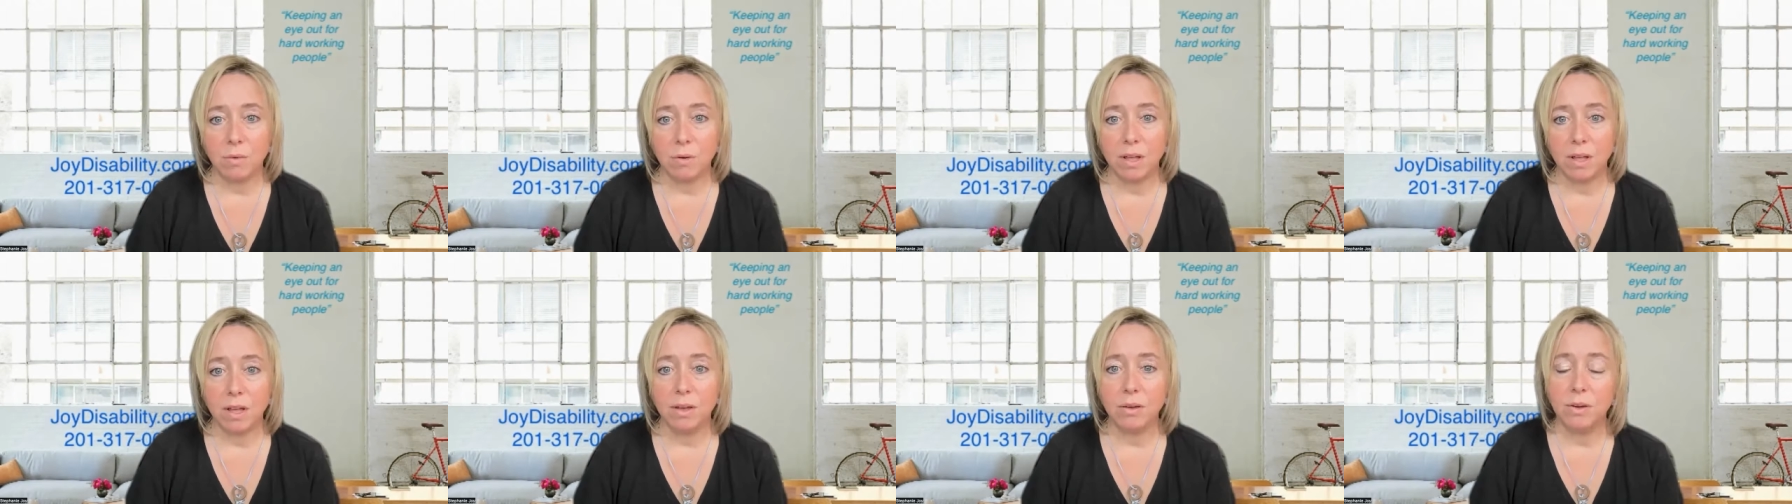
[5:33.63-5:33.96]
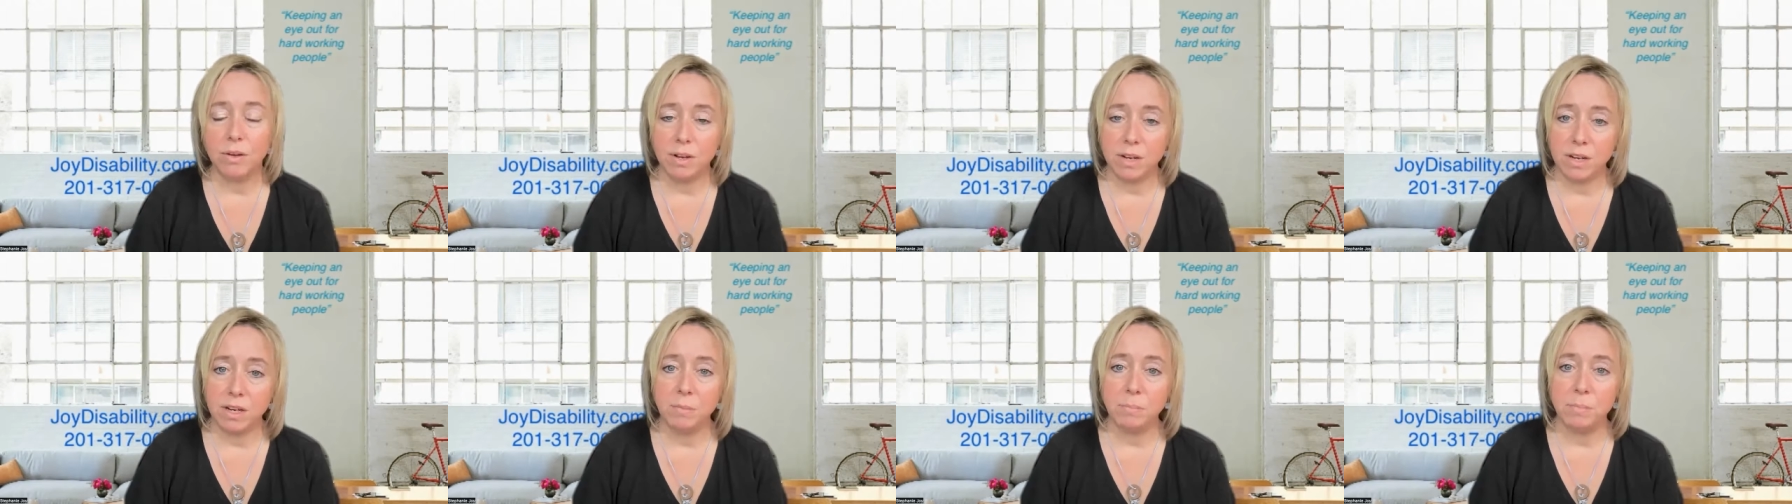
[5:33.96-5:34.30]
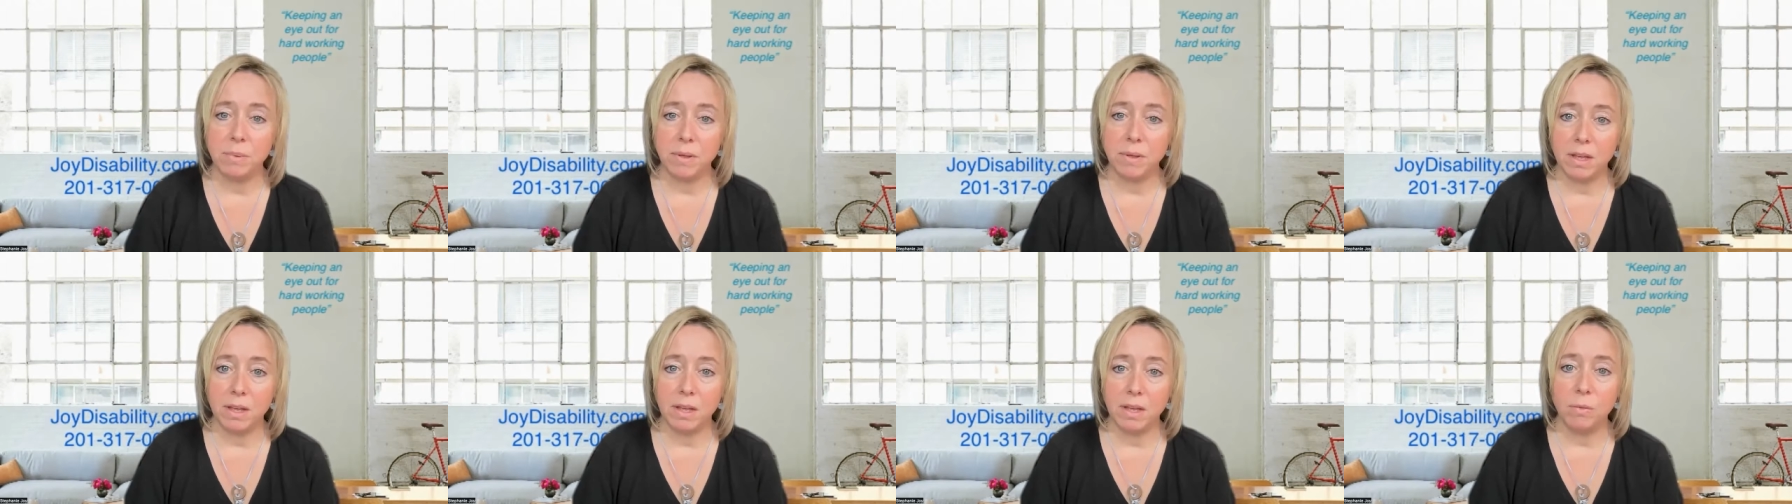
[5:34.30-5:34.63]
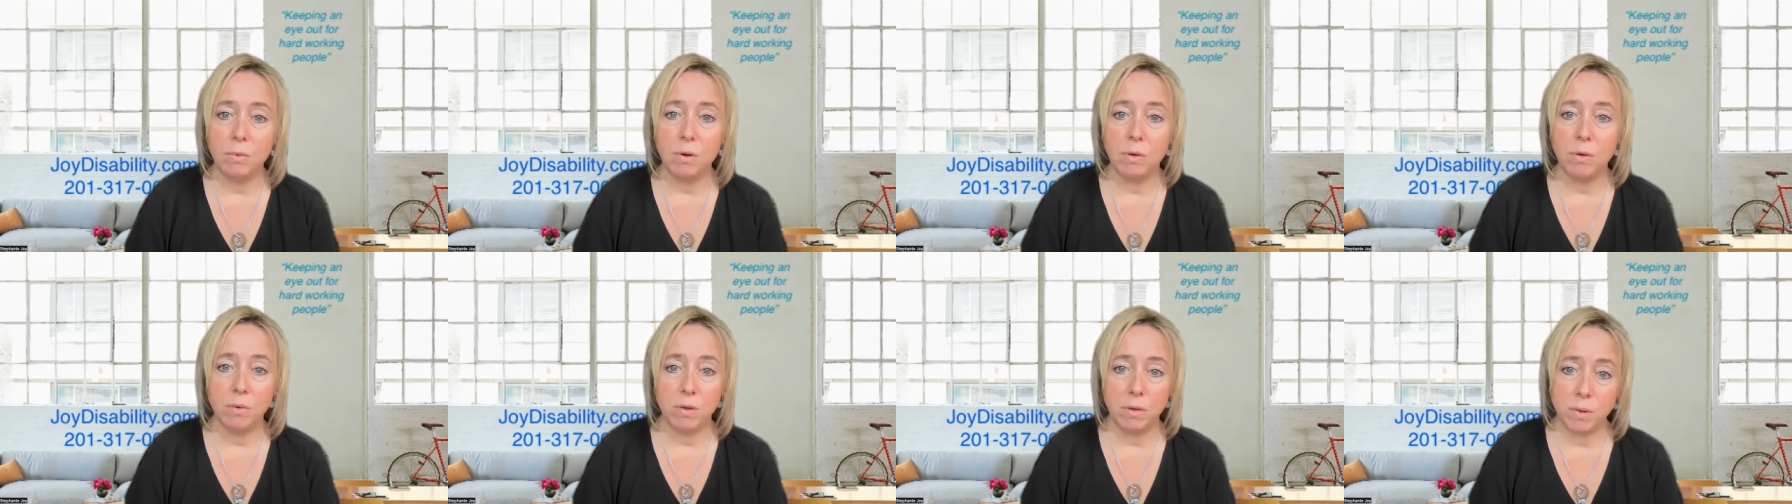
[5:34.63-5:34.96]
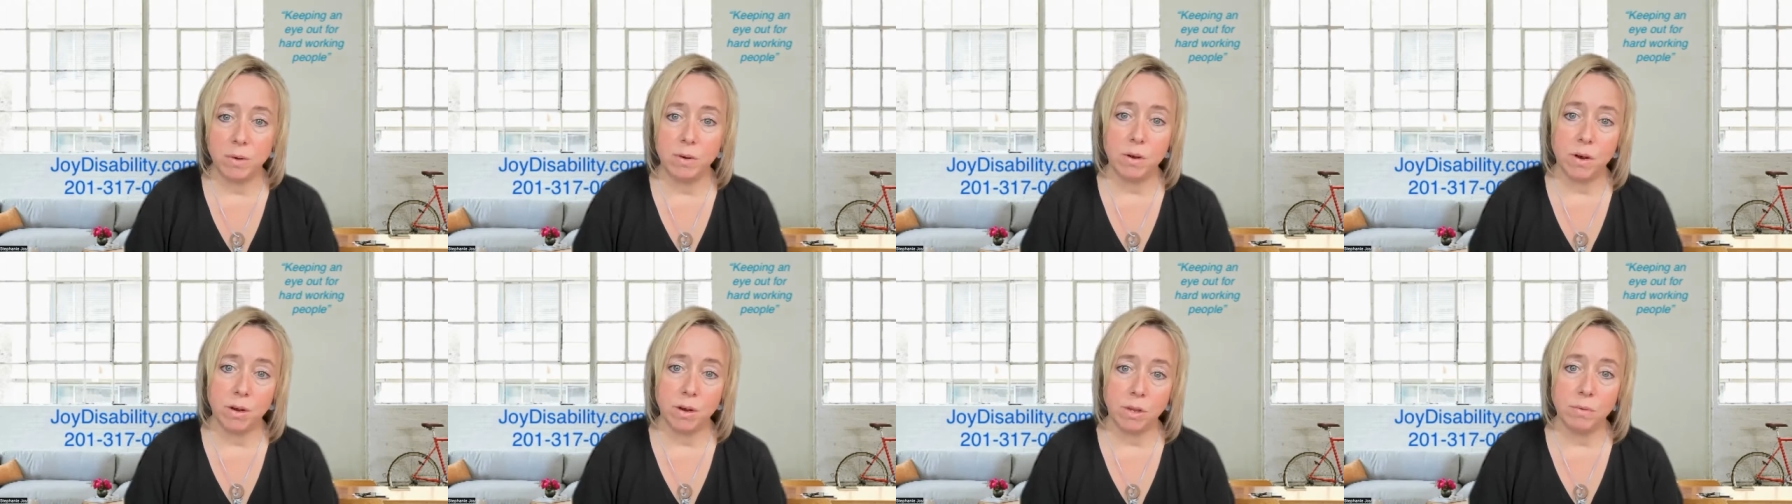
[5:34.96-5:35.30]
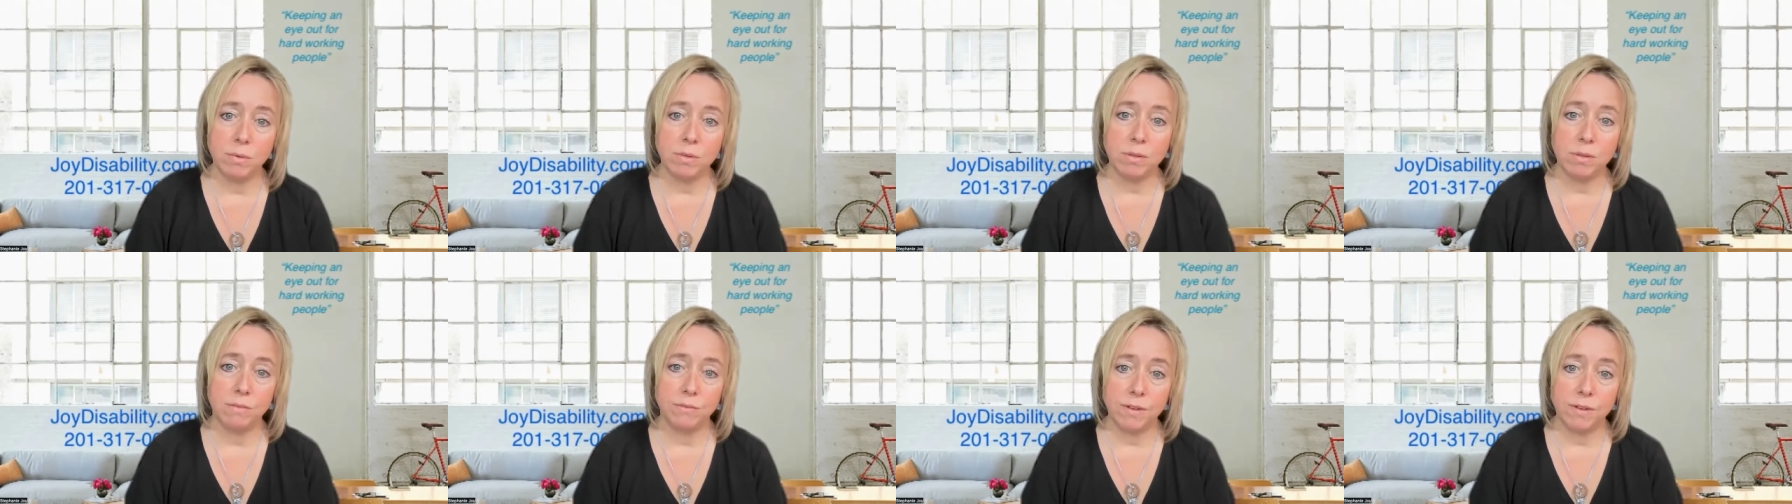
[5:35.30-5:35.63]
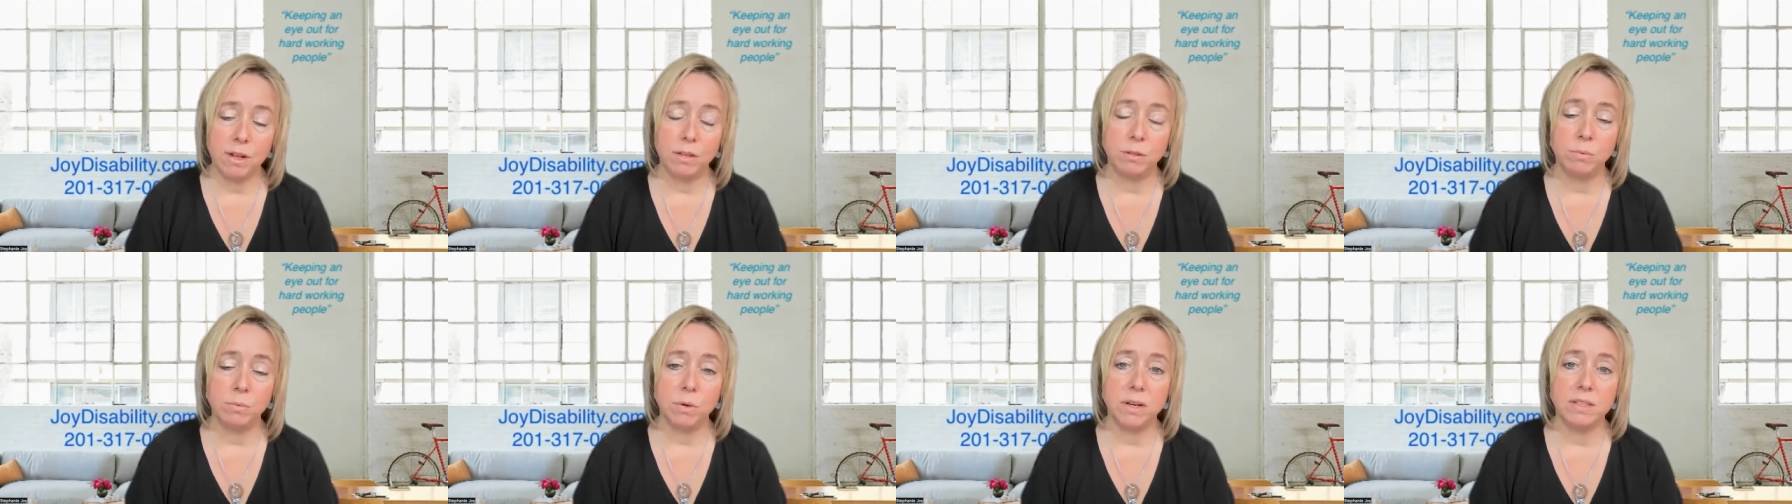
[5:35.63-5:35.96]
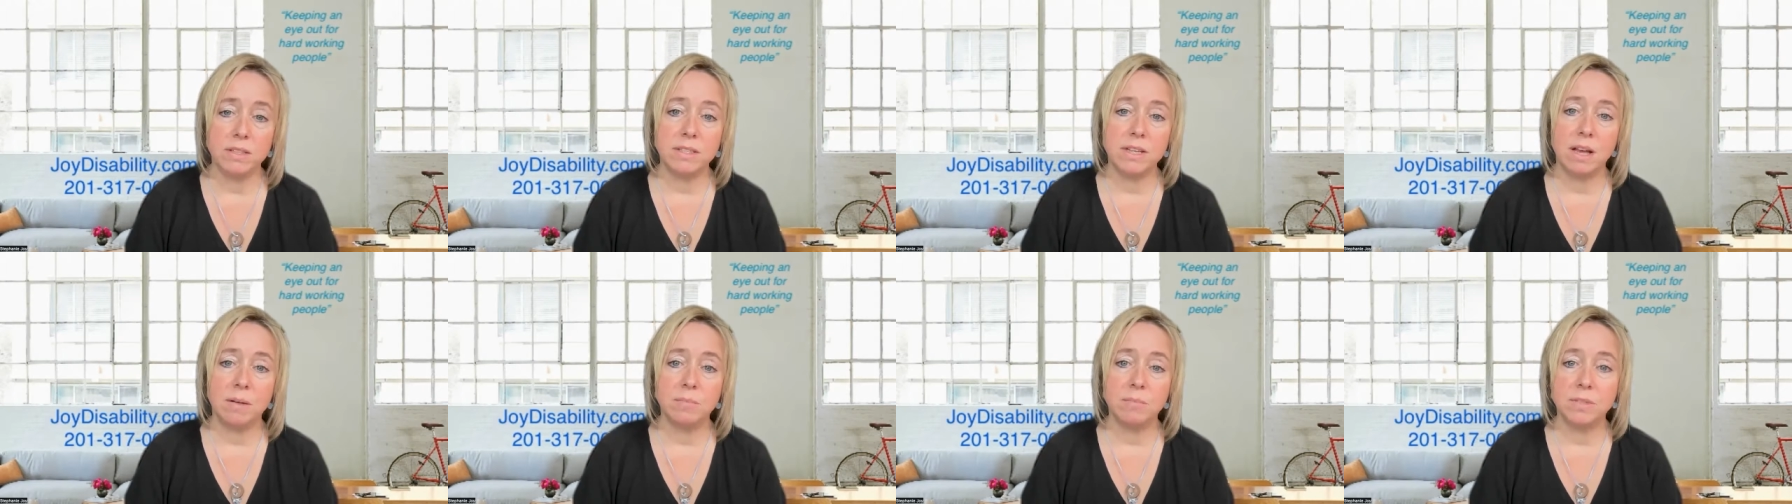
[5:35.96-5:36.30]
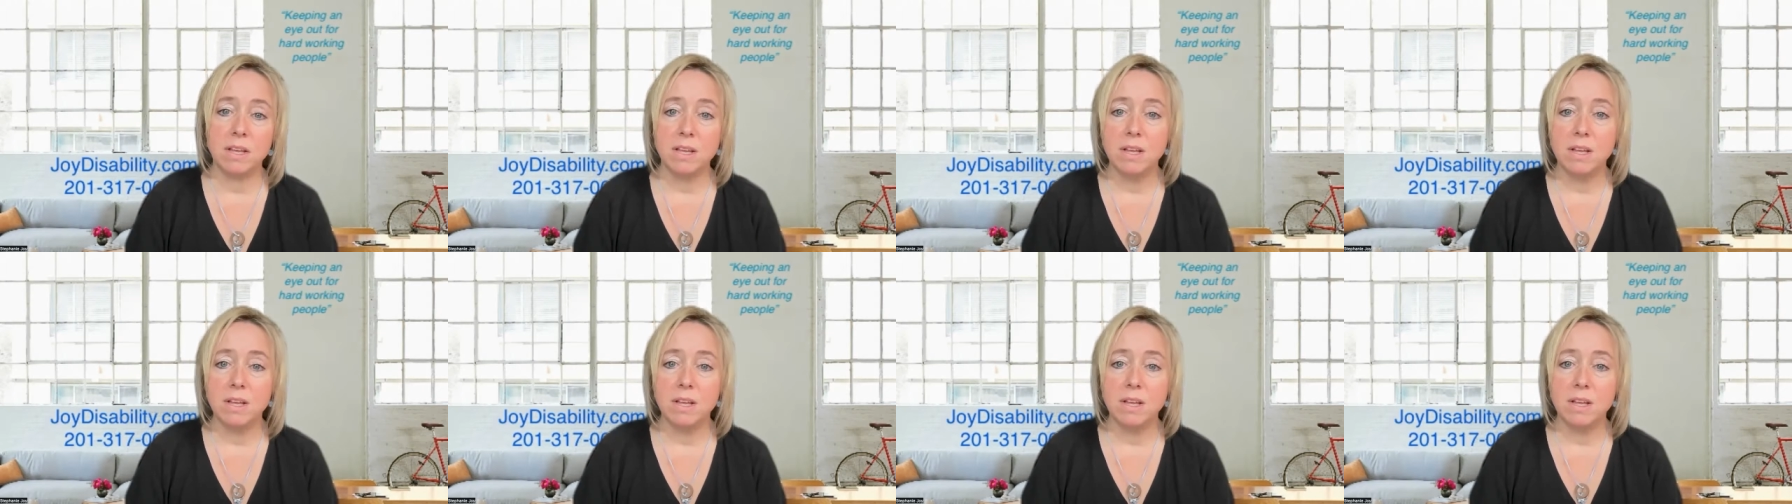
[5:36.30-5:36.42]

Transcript: It could end up being what we would argue was a failed work attempt.